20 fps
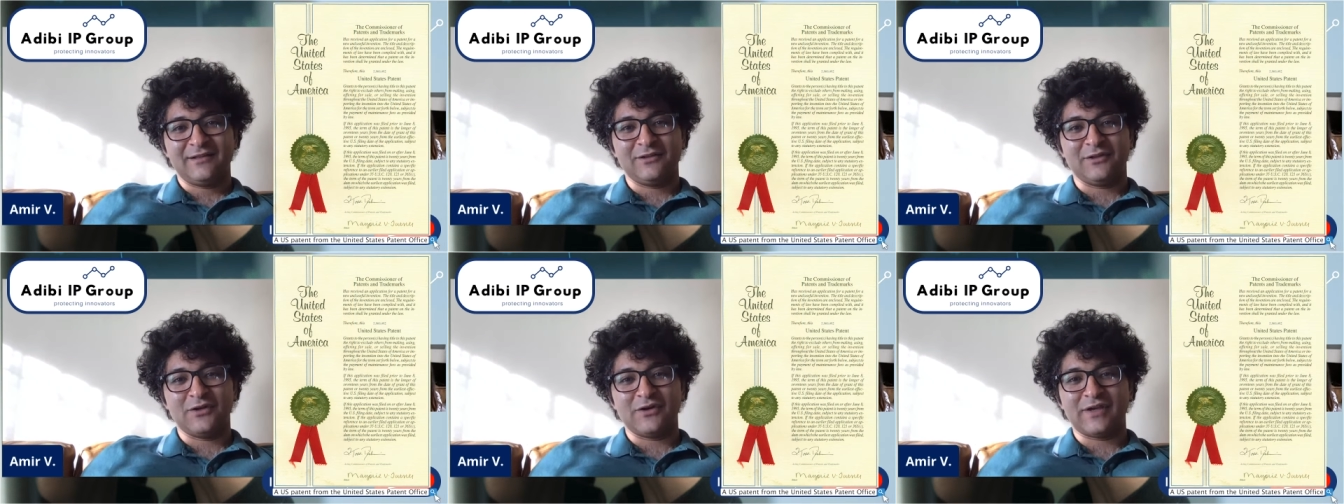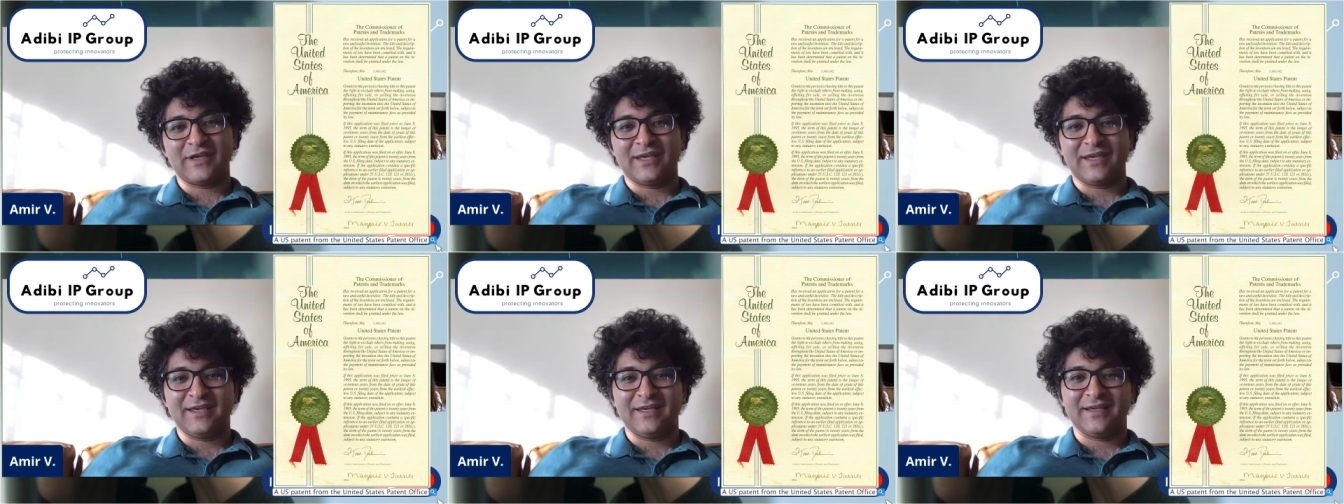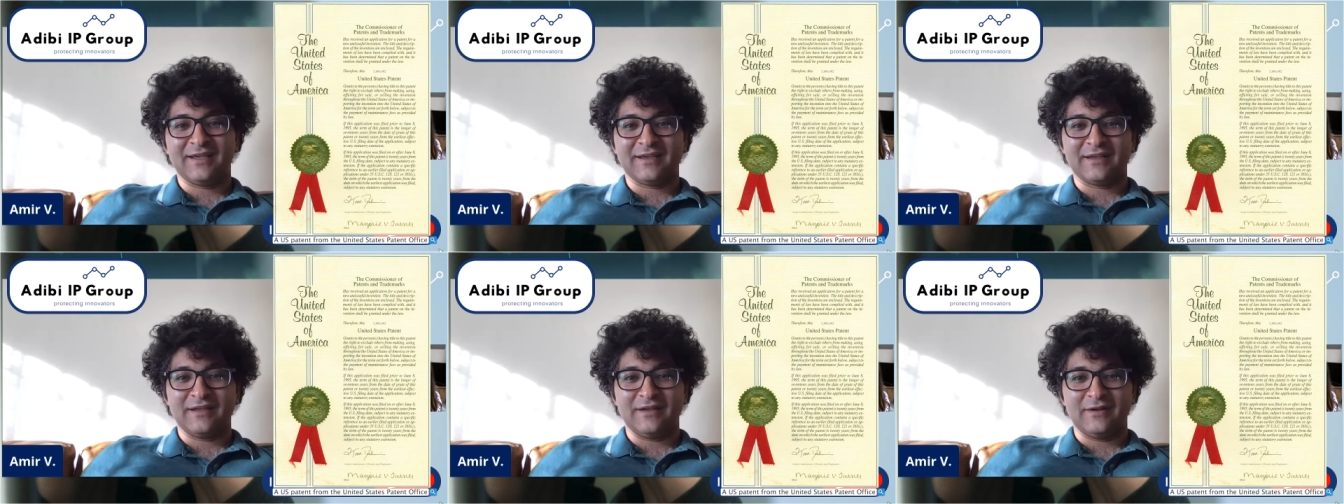
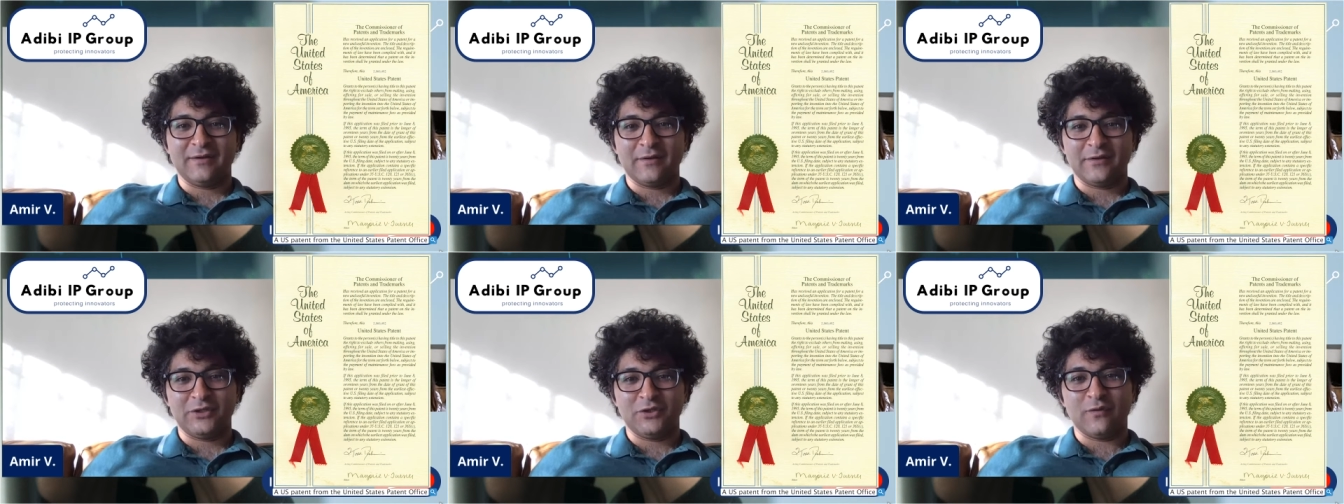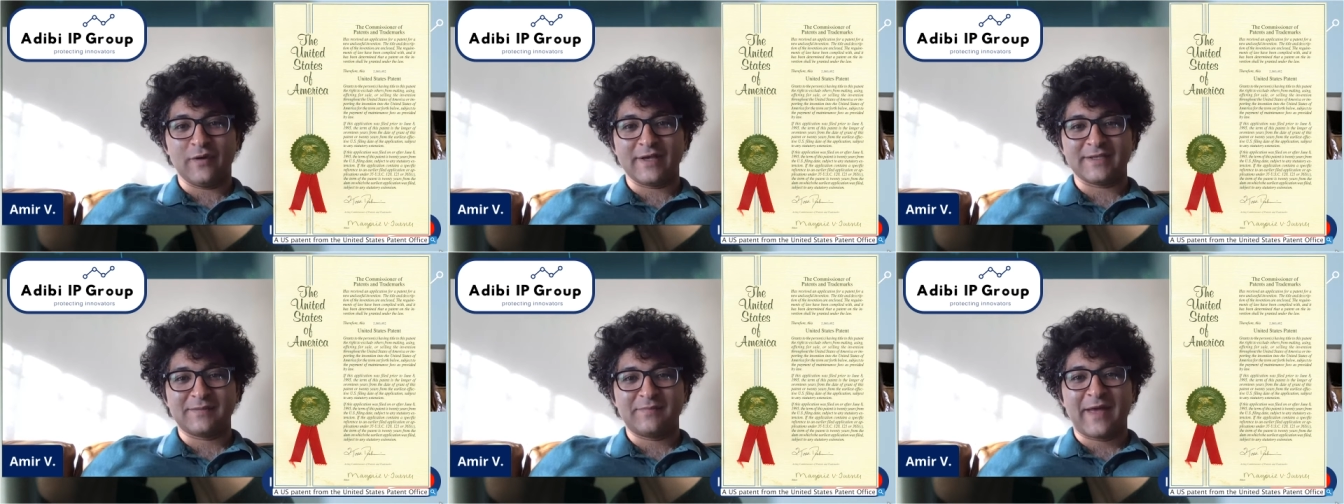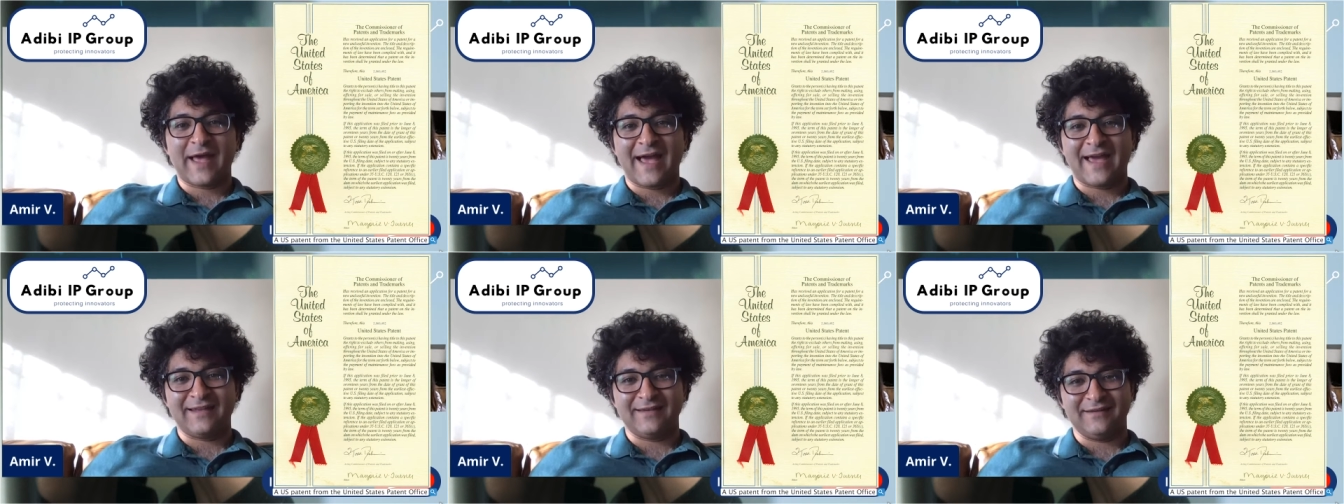looking US
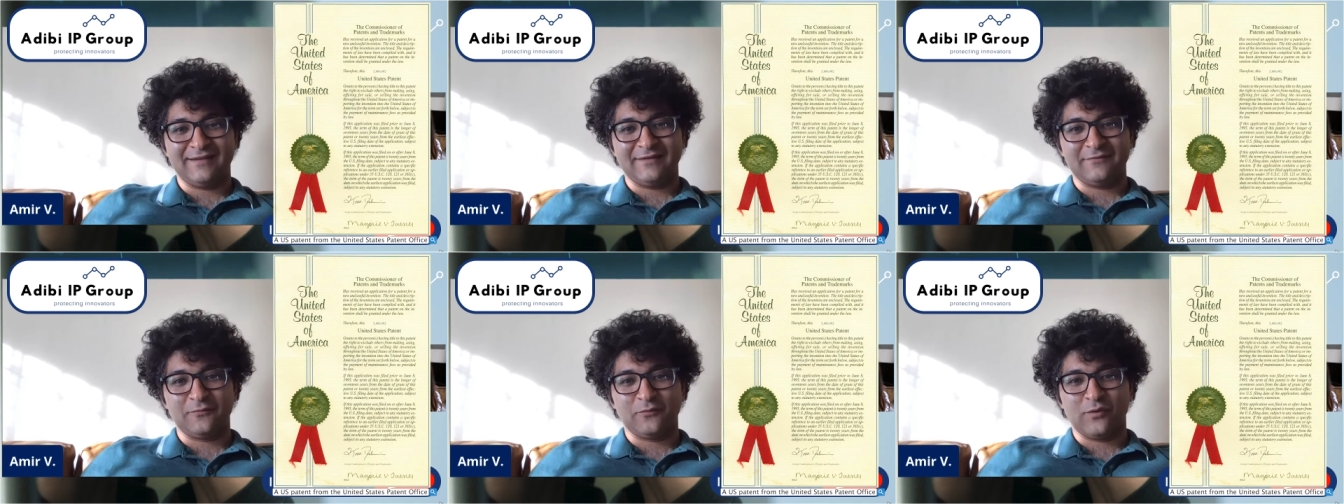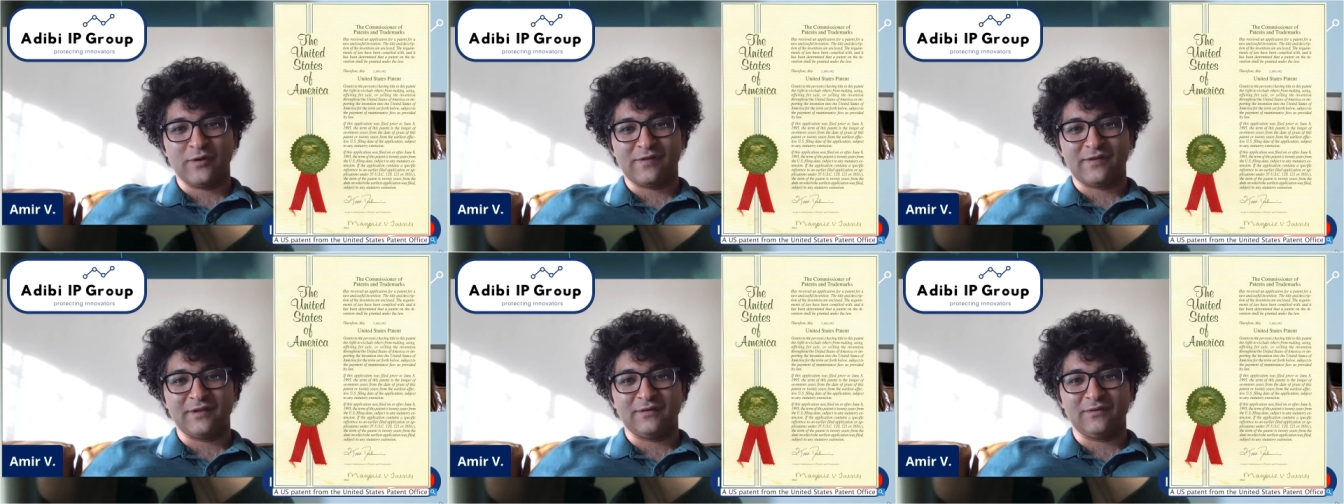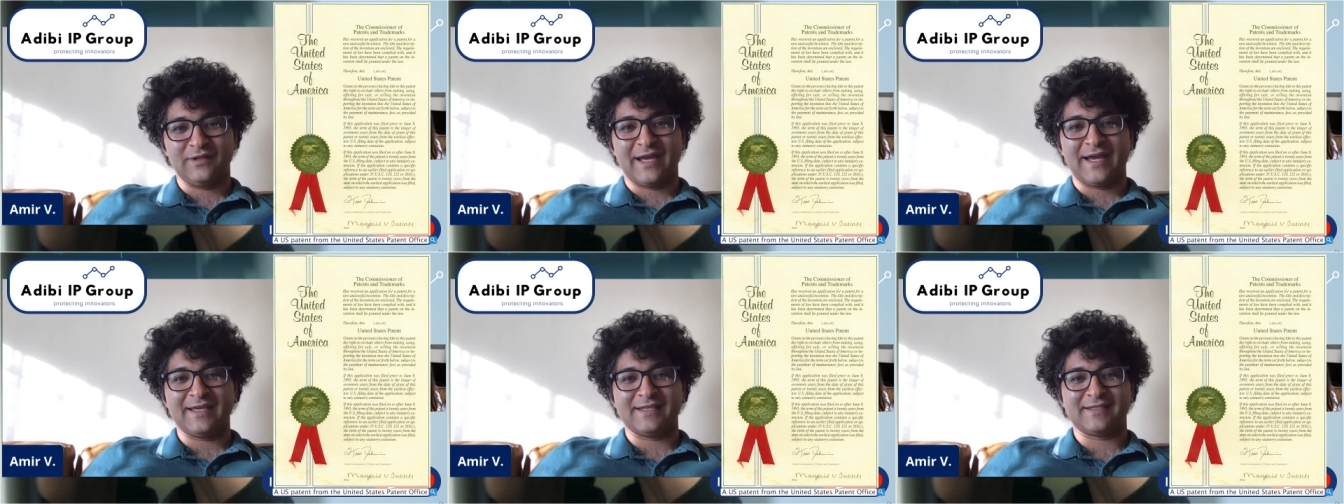patent with
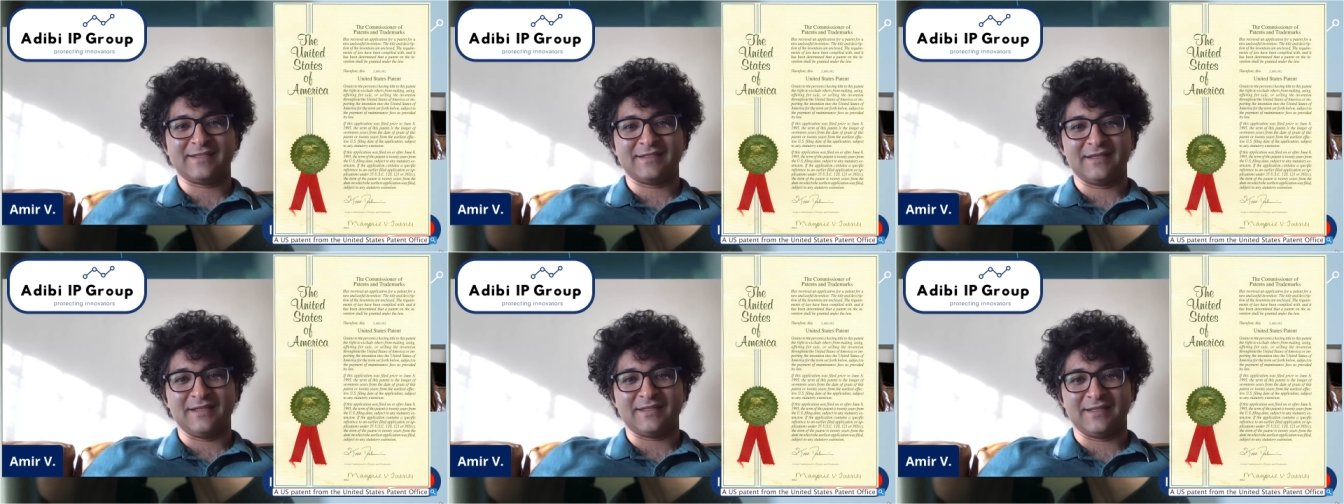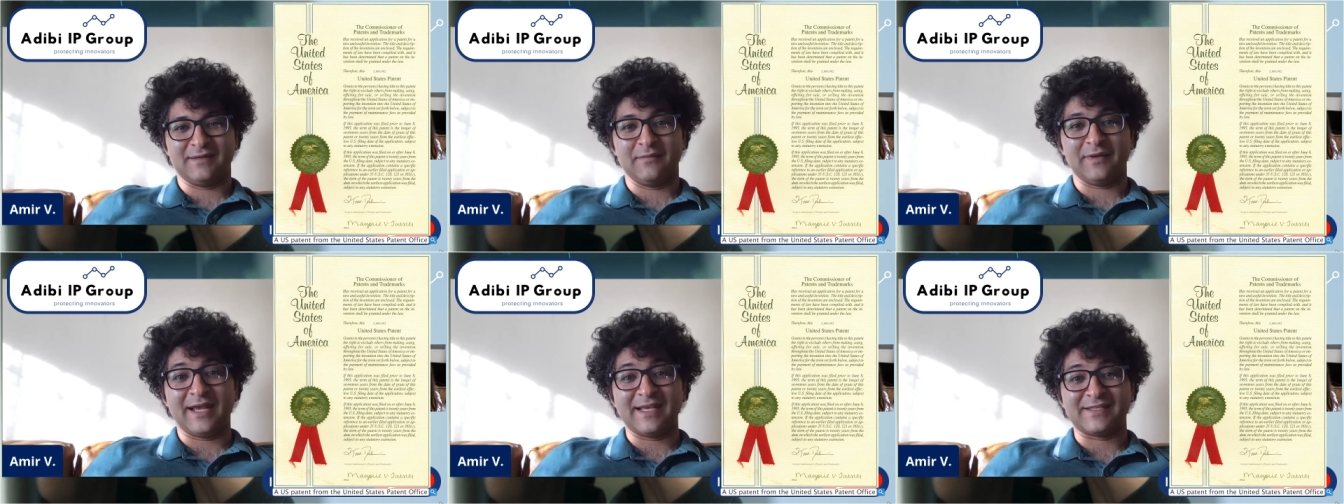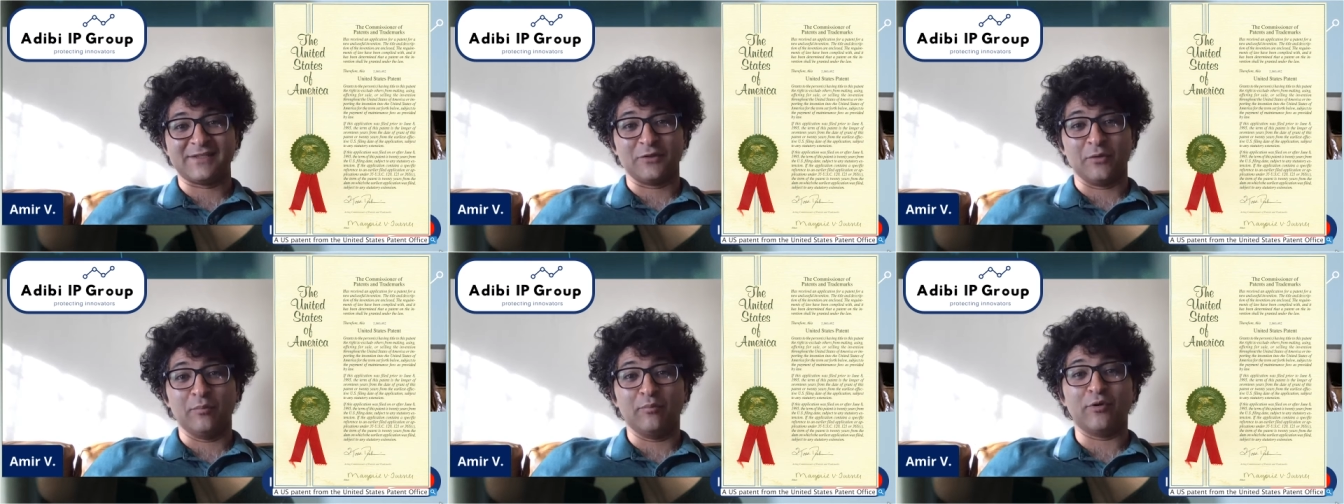it's a
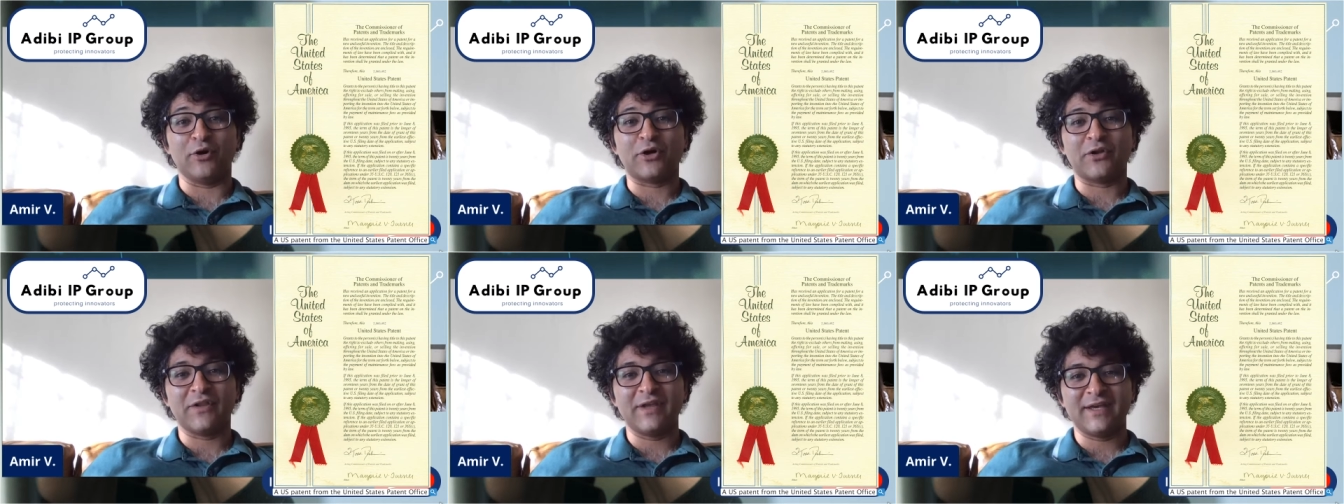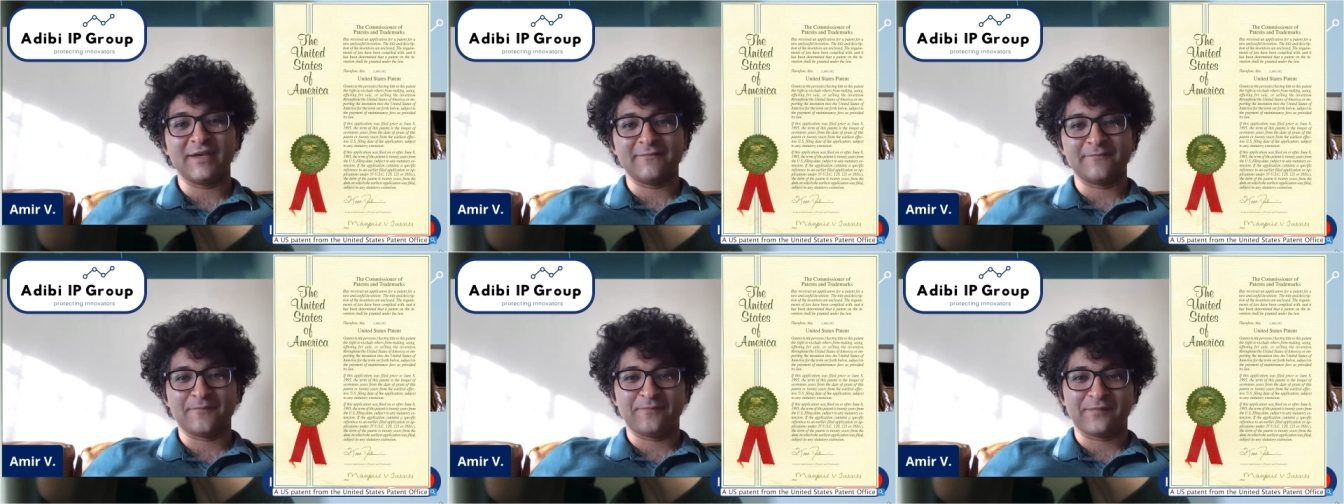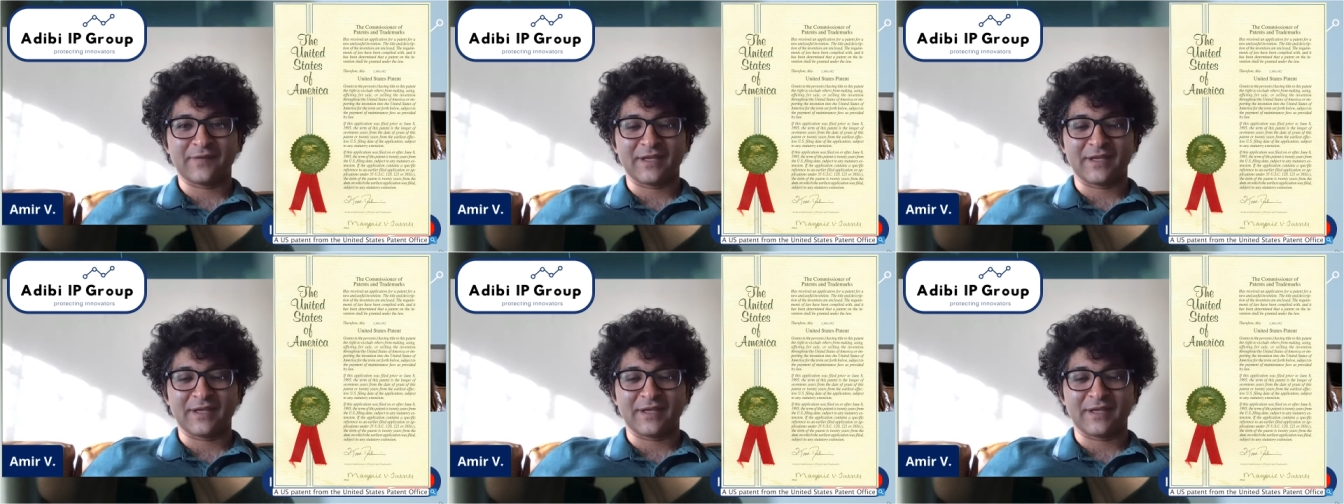nice little booklet.